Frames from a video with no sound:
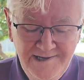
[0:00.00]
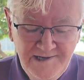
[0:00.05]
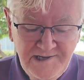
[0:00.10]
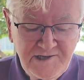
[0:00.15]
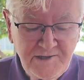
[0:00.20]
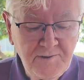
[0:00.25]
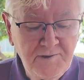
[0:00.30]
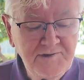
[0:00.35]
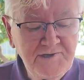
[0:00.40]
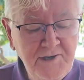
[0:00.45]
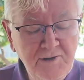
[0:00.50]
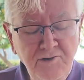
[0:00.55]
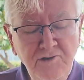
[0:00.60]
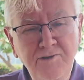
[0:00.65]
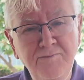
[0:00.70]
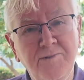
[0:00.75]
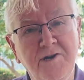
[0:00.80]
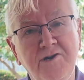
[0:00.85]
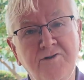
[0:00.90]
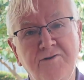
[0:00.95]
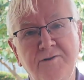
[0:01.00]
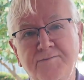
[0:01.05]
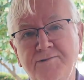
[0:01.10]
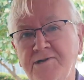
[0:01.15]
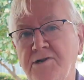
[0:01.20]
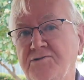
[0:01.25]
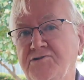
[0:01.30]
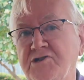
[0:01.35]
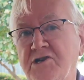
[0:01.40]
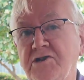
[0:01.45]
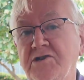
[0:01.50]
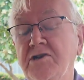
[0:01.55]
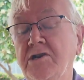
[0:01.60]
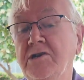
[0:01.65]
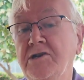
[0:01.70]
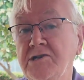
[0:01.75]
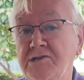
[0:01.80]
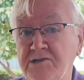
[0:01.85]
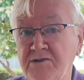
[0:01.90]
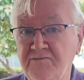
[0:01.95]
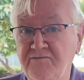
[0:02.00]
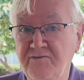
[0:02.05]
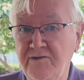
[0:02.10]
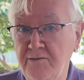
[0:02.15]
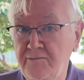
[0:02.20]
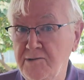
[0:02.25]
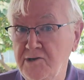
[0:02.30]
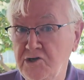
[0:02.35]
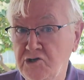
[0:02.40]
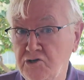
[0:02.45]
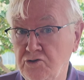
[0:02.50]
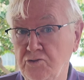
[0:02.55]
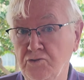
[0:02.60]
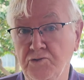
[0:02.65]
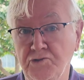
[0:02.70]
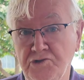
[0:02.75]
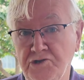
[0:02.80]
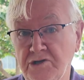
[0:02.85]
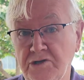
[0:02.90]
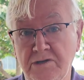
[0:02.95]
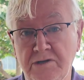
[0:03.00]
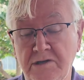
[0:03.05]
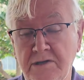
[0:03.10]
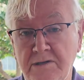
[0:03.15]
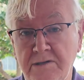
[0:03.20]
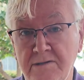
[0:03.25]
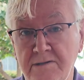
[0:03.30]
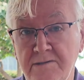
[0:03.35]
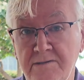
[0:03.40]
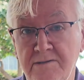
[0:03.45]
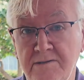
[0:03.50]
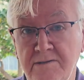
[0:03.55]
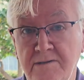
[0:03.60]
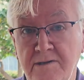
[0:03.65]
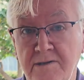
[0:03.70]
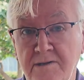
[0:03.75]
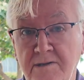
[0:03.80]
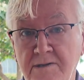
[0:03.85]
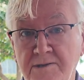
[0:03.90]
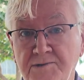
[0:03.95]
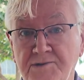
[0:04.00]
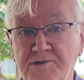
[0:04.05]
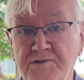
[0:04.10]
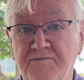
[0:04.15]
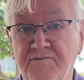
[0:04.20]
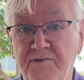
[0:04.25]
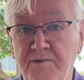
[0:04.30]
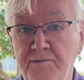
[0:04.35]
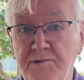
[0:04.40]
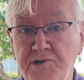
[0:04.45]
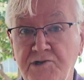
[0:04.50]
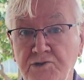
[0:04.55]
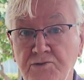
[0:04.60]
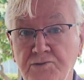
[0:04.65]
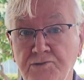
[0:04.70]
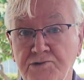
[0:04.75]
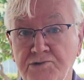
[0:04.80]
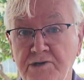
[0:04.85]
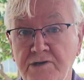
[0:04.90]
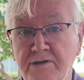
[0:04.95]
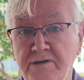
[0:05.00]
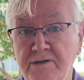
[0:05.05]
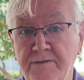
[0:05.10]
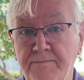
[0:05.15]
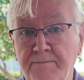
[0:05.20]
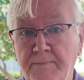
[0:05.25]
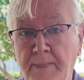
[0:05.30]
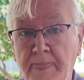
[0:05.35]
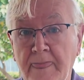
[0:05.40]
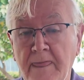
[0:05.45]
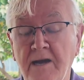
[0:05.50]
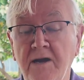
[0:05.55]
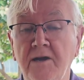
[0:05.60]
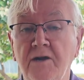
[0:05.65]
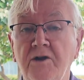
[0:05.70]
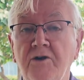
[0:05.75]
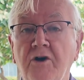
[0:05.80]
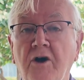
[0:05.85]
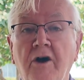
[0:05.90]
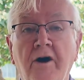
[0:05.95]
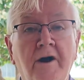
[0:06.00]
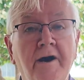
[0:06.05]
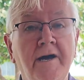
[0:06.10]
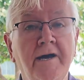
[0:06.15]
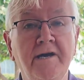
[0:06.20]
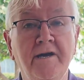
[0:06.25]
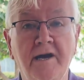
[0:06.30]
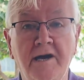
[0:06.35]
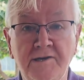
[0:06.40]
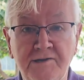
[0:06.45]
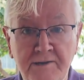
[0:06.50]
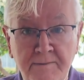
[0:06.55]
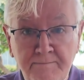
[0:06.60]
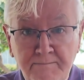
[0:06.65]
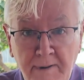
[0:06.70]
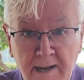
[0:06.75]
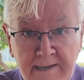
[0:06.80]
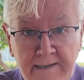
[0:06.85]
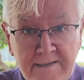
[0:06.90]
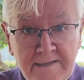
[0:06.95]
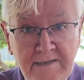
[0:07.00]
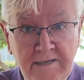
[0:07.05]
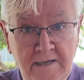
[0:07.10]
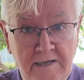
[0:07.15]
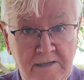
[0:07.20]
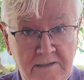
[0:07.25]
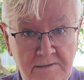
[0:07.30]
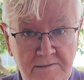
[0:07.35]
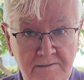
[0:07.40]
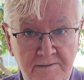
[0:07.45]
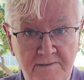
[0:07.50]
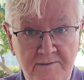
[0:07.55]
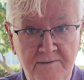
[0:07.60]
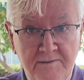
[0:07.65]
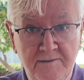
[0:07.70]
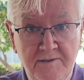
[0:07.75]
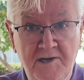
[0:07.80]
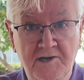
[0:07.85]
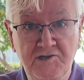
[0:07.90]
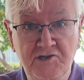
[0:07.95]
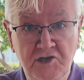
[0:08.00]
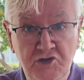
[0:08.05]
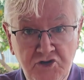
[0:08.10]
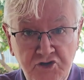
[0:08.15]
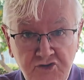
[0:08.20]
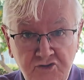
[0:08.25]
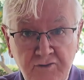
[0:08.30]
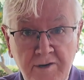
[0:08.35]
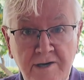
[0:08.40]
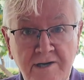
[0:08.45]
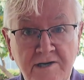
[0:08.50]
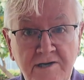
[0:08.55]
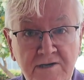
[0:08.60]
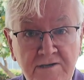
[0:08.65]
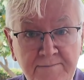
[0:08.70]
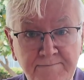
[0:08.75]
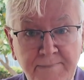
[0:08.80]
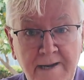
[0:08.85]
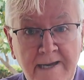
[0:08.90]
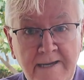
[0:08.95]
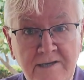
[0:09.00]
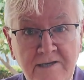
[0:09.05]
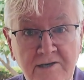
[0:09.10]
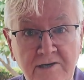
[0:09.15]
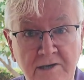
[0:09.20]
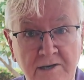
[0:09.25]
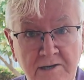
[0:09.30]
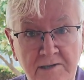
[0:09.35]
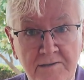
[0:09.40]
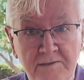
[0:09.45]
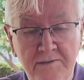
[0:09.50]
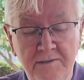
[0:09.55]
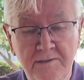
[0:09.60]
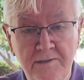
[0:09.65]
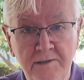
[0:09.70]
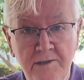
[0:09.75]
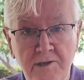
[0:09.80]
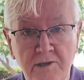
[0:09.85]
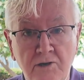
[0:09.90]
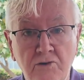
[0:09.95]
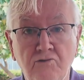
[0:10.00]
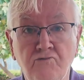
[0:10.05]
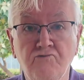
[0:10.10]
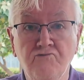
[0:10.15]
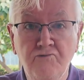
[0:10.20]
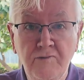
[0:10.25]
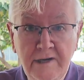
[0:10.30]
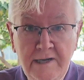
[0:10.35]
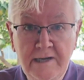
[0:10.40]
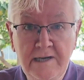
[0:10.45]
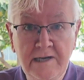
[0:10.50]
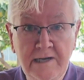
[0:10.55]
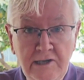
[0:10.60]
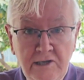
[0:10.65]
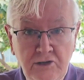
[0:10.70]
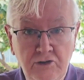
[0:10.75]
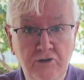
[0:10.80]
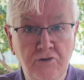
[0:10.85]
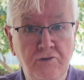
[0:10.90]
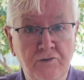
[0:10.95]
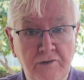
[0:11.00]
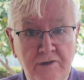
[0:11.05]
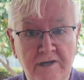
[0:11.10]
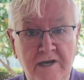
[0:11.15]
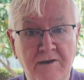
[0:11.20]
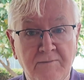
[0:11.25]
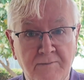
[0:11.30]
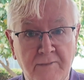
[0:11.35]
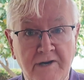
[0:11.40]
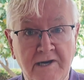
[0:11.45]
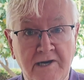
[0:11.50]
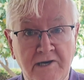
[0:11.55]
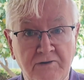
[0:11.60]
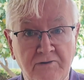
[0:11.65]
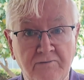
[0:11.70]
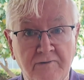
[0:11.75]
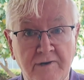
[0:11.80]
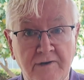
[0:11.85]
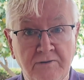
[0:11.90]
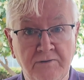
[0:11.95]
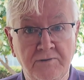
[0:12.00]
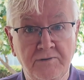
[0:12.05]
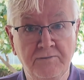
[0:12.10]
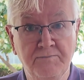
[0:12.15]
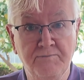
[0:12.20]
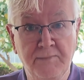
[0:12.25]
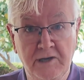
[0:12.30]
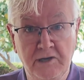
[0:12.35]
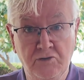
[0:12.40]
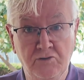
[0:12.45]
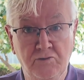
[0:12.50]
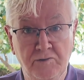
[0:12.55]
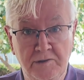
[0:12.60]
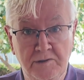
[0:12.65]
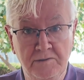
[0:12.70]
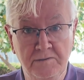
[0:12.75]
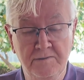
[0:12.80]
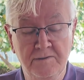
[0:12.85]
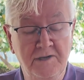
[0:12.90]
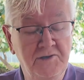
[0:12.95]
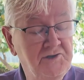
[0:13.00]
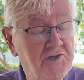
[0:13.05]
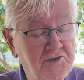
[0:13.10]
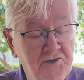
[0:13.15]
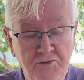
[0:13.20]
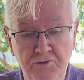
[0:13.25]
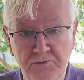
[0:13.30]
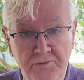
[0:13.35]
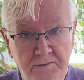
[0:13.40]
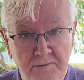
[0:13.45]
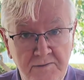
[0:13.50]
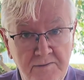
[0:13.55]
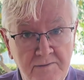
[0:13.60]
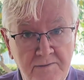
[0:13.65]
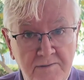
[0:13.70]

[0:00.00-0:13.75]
So I'll tell you my crypto journey, and it's a very short journey. It's a very short journey. I, as a banker, as a trained banker, really couldn't get my head around Bitcoin. I just couldn't.